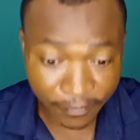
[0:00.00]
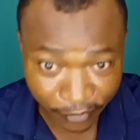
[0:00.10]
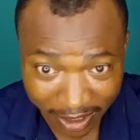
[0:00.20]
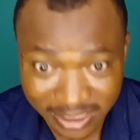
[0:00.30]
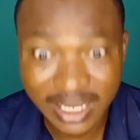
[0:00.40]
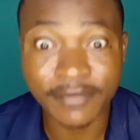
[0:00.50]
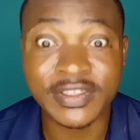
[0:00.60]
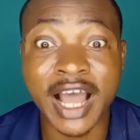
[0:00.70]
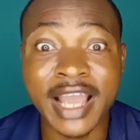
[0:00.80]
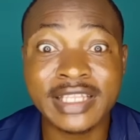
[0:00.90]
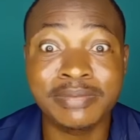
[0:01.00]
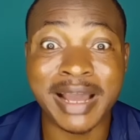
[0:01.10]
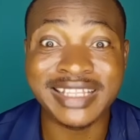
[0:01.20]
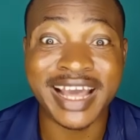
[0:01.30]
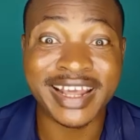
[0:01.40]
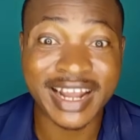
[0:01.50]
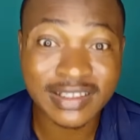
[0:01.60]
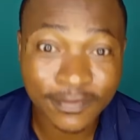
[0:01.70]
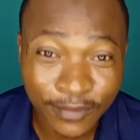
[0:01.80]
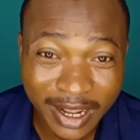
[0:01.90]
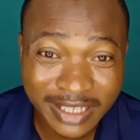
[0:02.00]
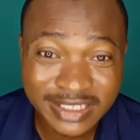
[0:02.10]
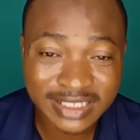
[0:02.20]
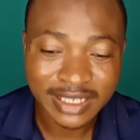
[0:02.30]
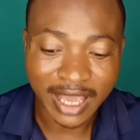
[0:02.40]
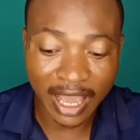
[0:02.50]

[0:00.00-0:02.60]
friends have died, my direct friends.